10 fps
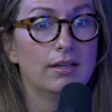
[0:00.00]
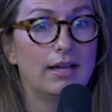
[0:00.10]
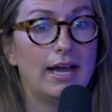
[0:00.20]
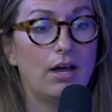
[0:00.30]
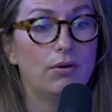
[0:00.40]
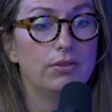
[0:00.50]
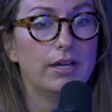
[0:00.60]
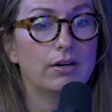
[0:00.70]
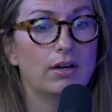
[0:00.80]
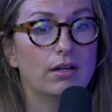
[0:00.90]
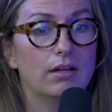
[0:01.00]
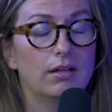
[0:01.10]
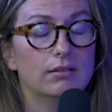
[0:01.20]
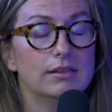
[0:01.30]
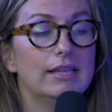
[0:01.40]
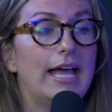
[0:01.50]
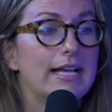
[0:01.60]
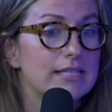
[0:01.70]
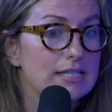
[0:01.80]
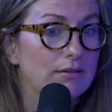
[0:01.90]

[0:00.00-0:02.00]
how they're less